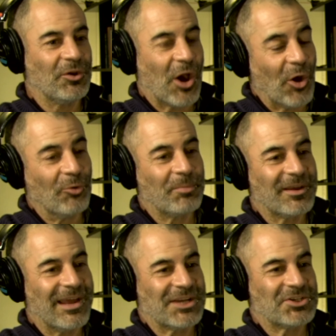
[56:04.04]
hope,
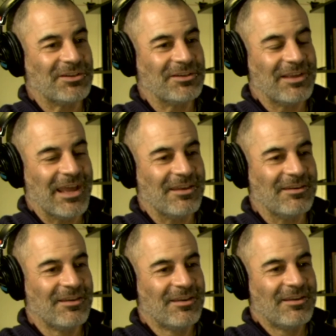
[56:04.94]
actually,
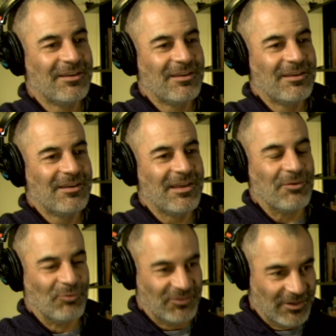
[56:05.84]
and
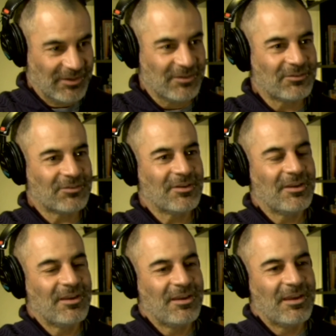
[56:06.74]
resilience,
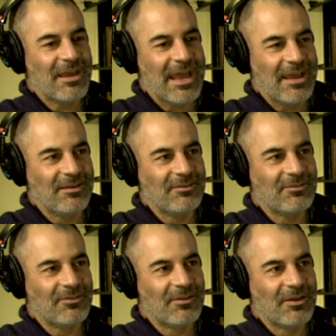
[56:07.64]
and
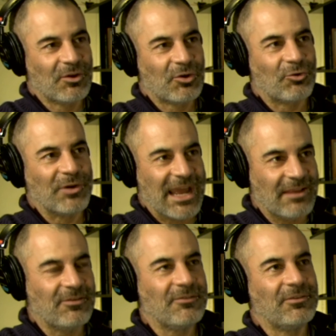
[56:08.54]

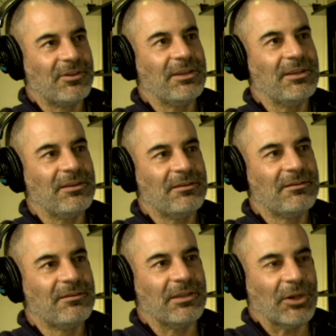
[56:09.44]
creatively,
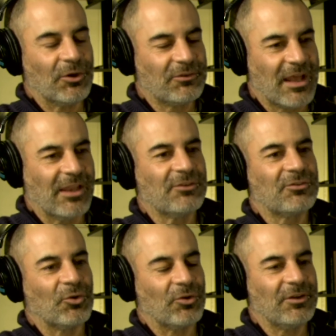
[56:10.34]
telling
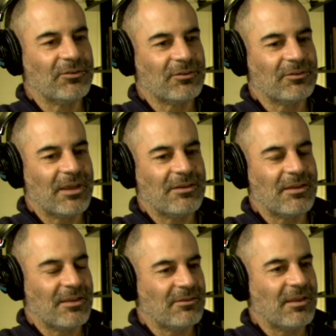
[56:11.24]
stories
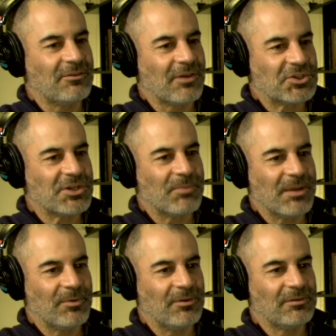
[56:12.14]
and touching
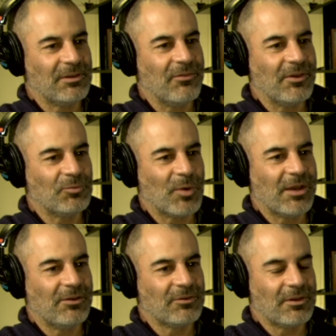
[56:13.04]
people in these
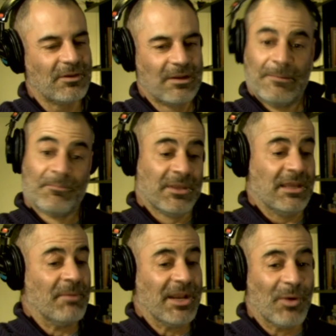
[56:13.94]
ways. And
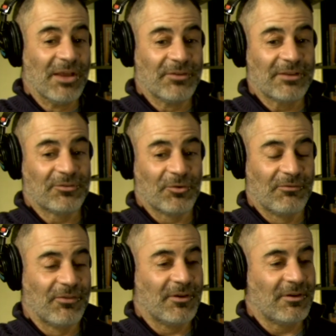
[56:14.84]
in many ways, that's sort
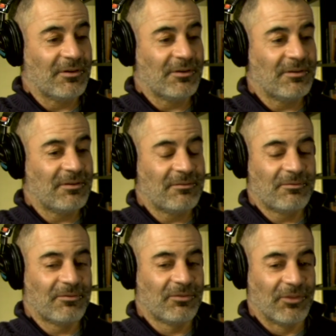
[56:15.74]
of the
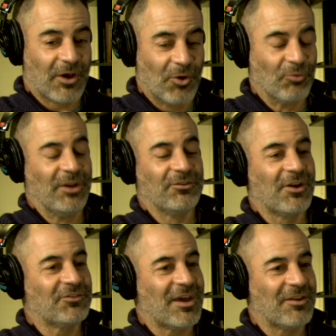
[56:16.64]
whole reason I
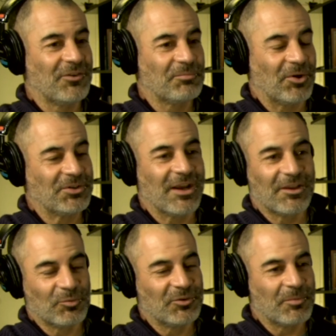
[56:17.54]
started this
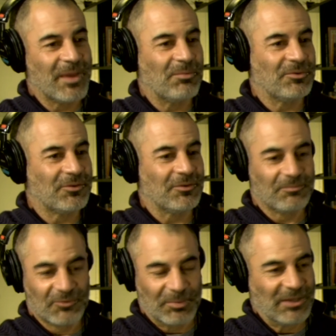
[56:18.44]
podcast, was to be able to
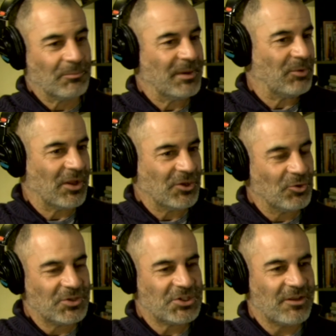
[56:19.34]
speak to people like you
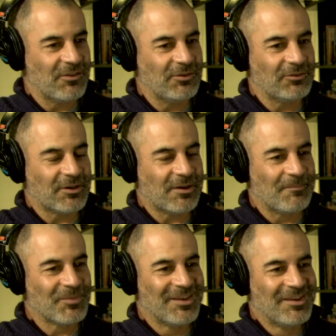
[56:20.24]
and share these
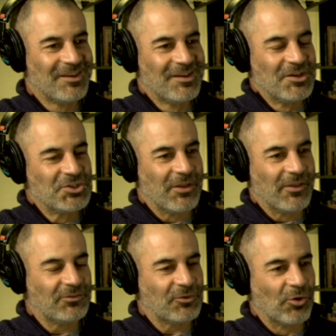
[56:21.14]

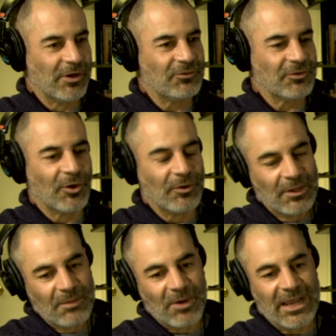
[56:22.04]
stories. So
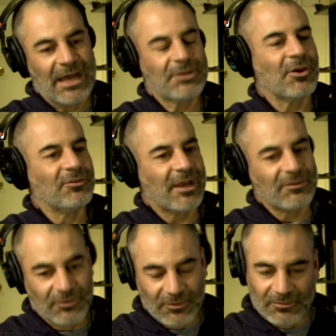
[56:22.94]
my heart goes out
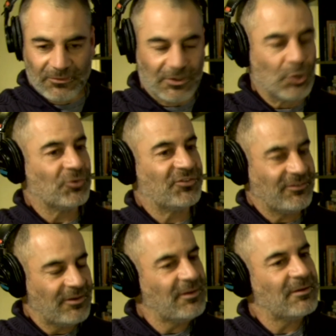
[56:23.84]
to your
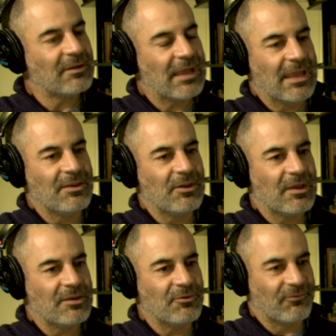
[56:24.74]
city
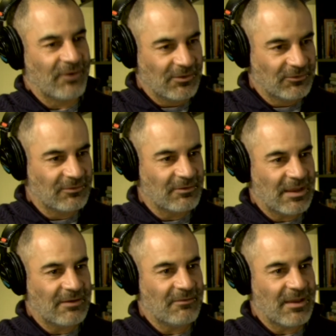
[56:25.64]
and your friends
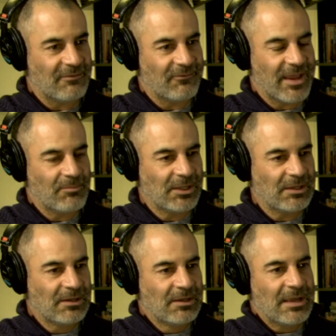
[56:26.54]
and family.
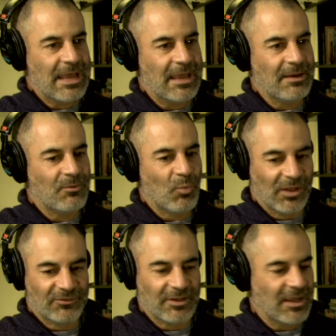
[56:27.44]
And
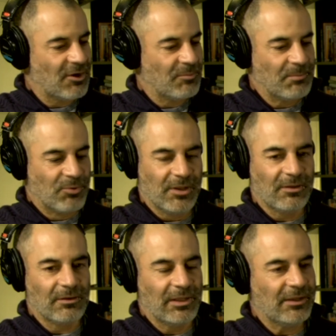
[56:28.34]
once again, I'll be
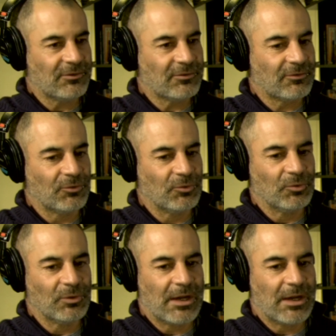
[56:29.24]
putting links to